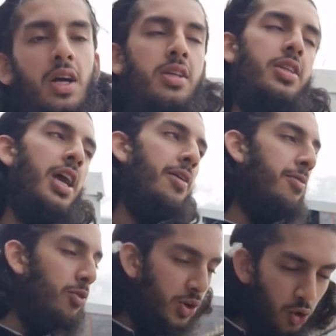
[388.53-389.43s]
And then, yeah,
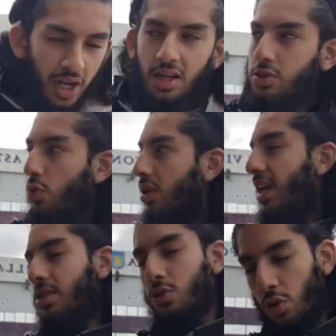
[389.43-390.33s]
for Newcastle,
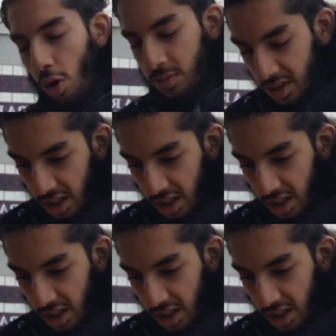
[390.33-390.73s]
guess who comes